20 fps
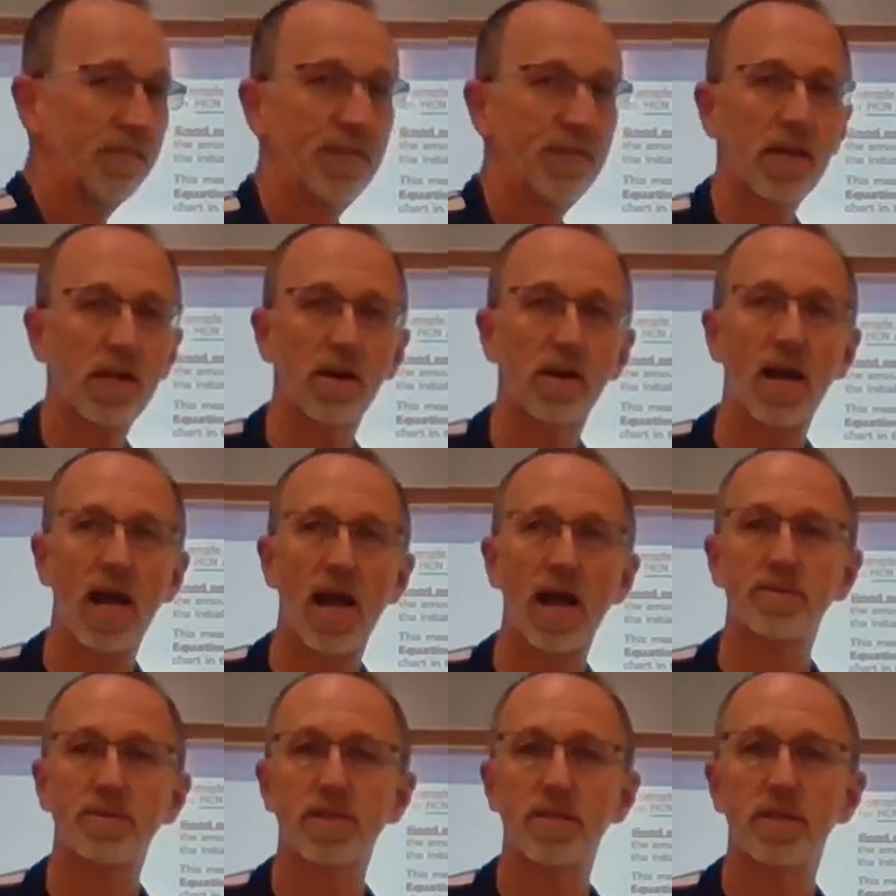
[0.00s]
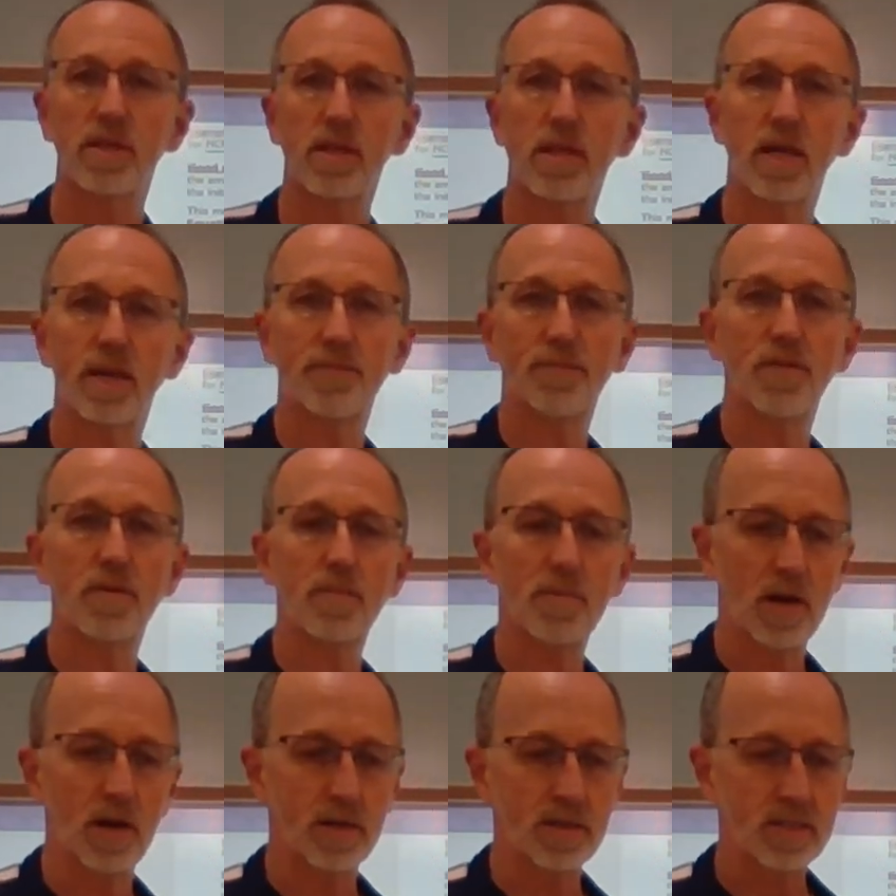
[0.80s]
figure I took from
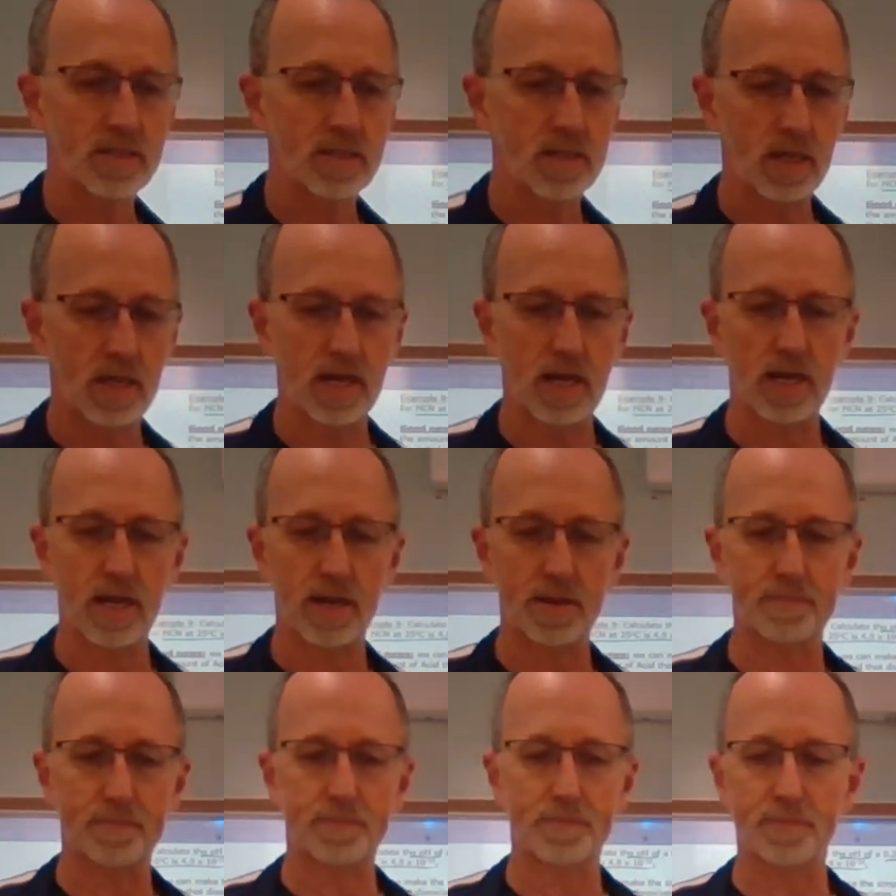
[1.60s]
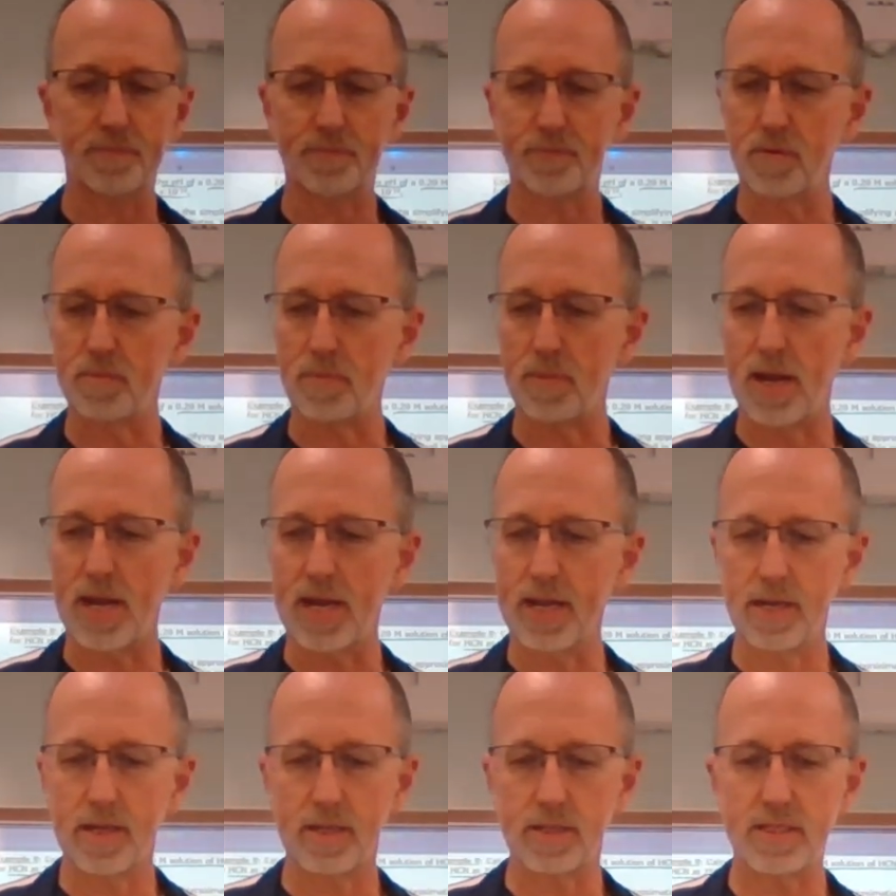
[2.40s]

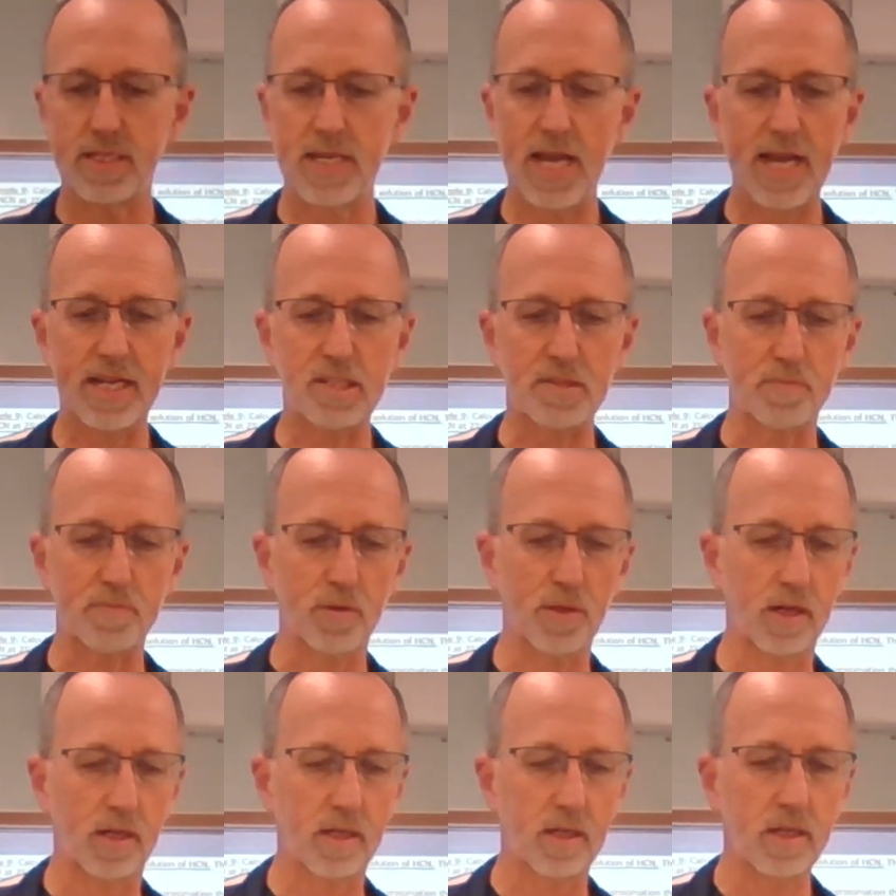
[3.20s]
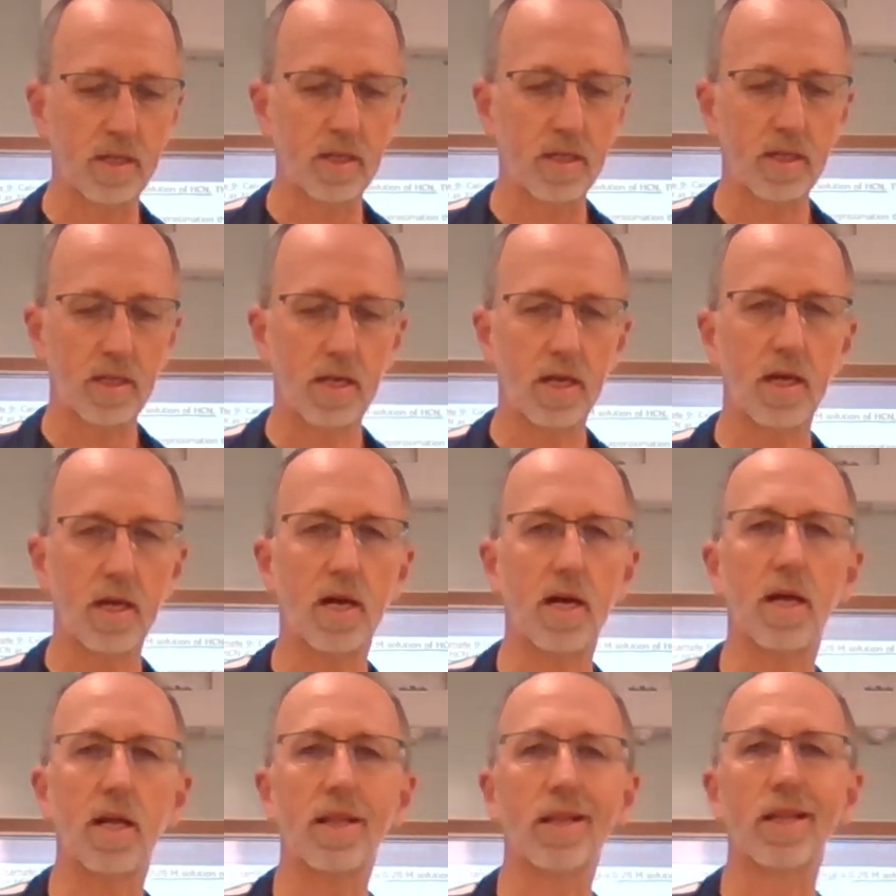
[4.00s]
my textbook,
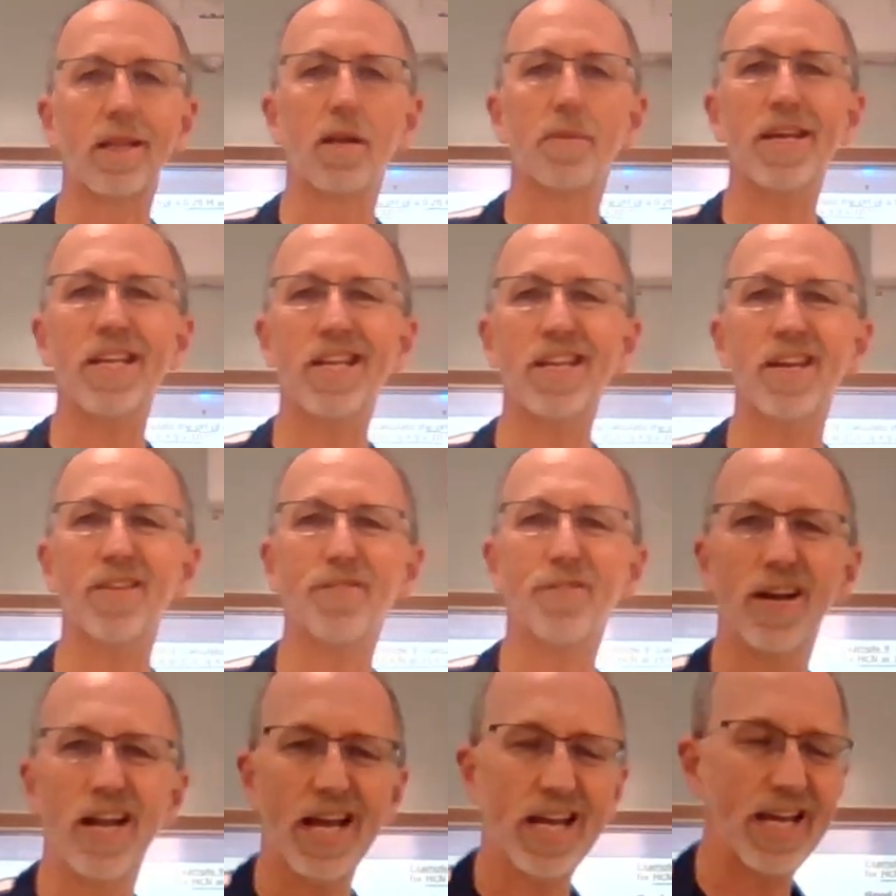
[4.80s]
a little bit different, I